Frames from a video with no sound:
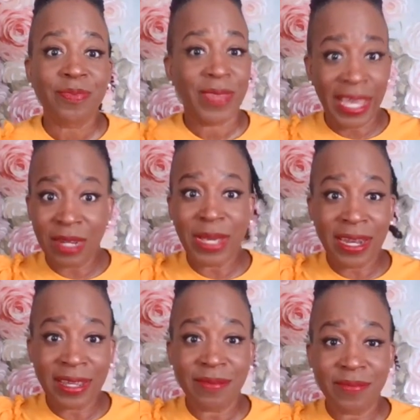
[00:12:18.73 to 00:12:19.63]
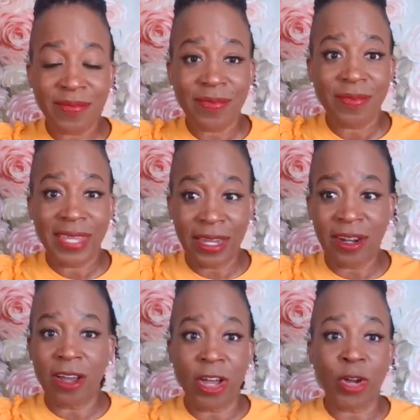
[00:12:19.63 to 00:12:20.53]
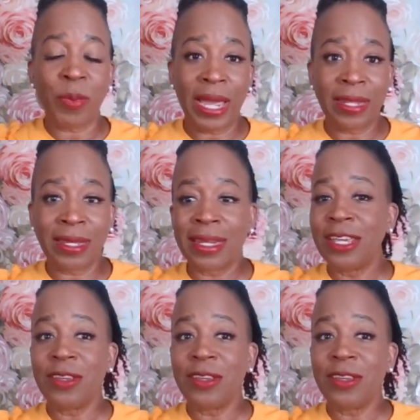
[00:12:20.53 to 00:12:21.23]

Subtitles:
Anybody get on autopilot?